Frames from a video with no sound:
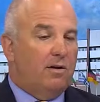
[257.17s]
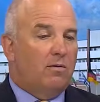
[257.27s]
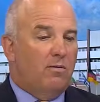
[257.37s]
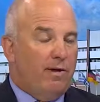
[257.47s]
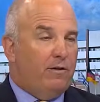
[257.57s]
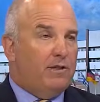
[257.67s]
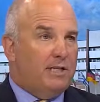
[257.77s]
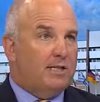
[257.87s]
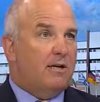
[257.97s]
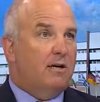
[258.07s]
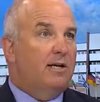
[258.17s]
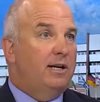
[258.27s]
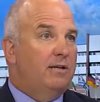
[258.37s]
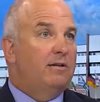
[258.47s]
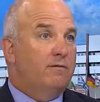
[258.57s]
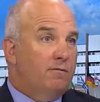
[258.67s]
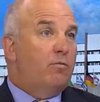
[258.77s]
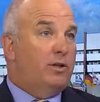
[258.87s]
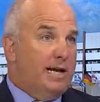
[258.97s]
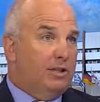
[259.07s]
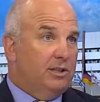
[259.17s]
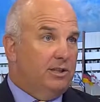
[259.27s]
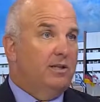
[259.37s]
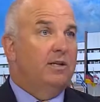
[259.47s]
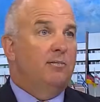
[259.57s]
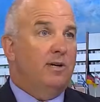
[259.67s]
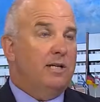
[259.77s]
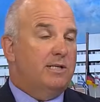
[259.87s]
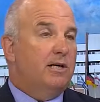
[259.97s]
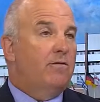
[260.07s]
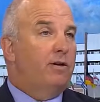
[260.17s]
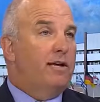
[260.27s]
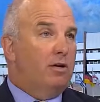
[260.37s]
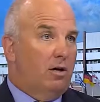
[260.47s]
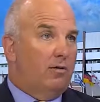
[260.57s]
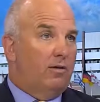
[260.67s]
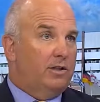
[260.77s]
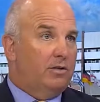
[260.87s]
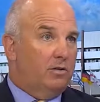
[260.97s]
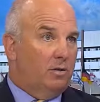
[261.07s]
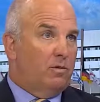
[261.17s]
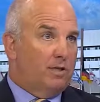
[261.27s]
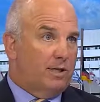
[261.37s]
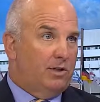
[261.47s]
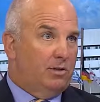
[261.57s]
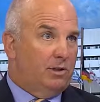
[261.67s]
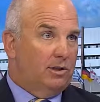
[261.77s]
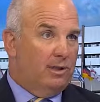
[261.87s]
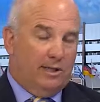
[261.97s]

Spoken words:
Refugees are in need of protection because they are fleeing conflict or persecution.